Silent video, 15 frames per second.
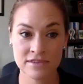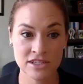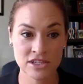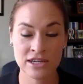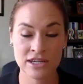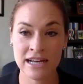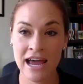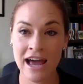Do
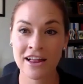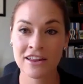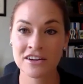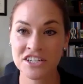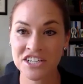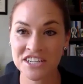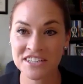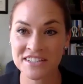you get
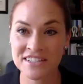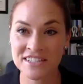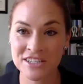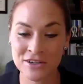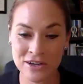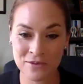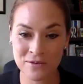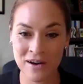allergies? Do
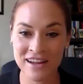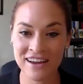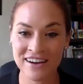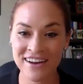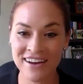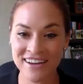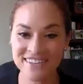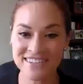you get runny
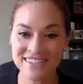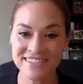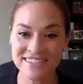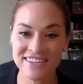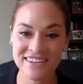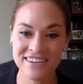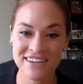eyes?